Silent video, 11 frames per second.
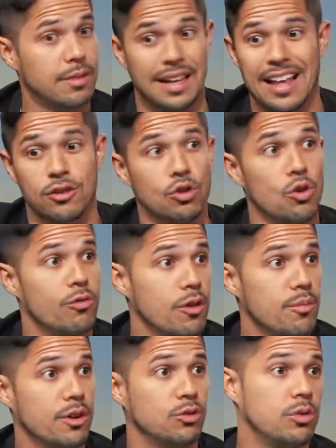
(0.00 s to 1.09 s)
last
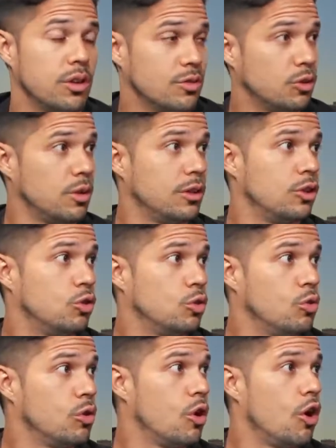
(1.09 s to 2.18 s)
November 2022.